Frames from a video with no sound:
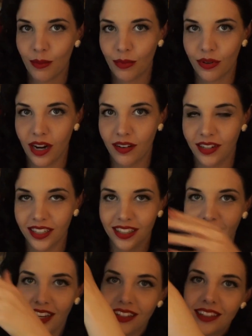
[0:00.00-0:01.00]
prairie
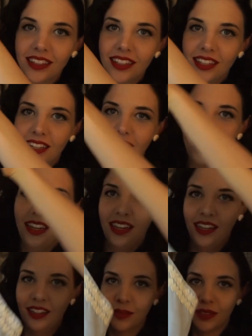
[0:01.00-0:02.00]
style.
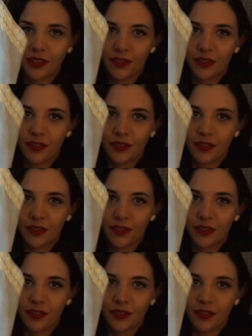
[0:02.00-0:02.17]
And this one's